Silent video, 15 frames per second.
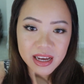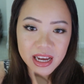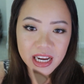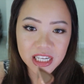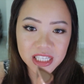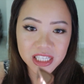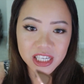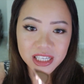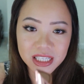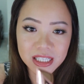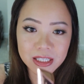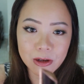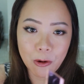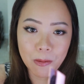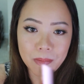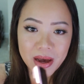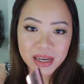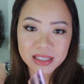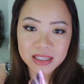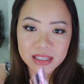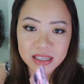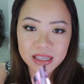it's just so
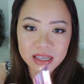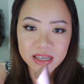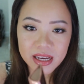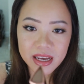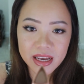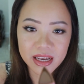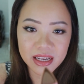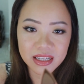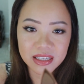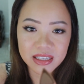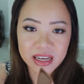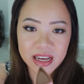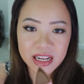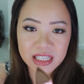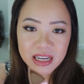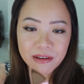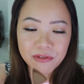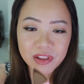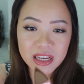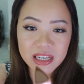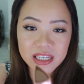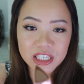messy, and it
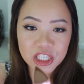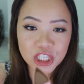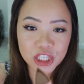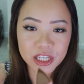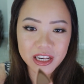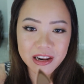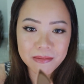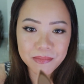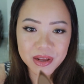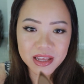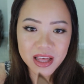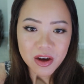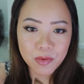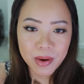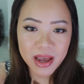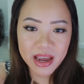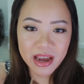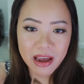definitely shouldn't be that way.